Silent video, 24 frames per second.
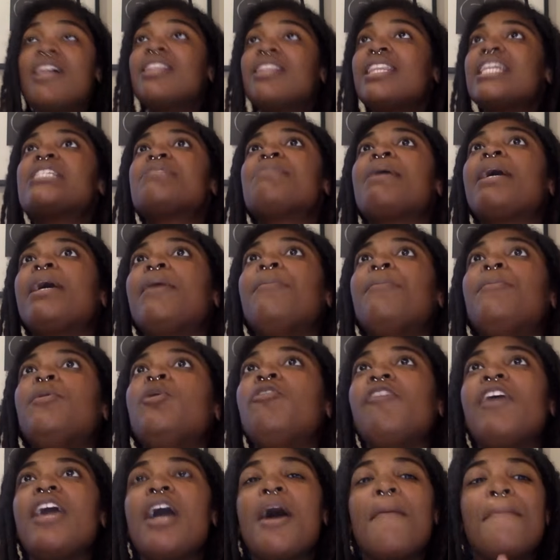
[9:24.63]
Let's make a
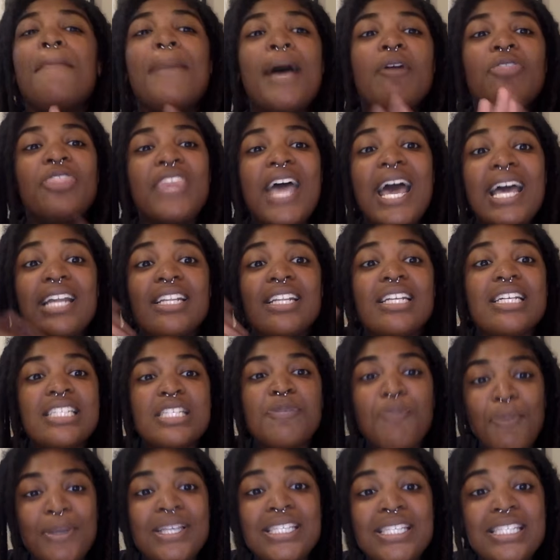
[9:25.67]
movie about that
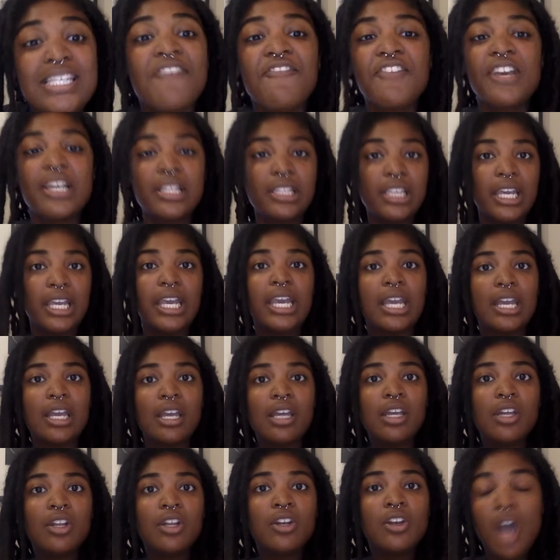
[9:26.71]
specifically.
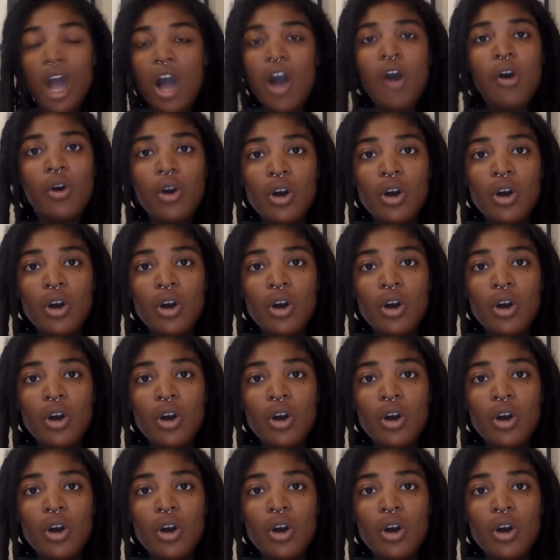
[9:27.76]
No?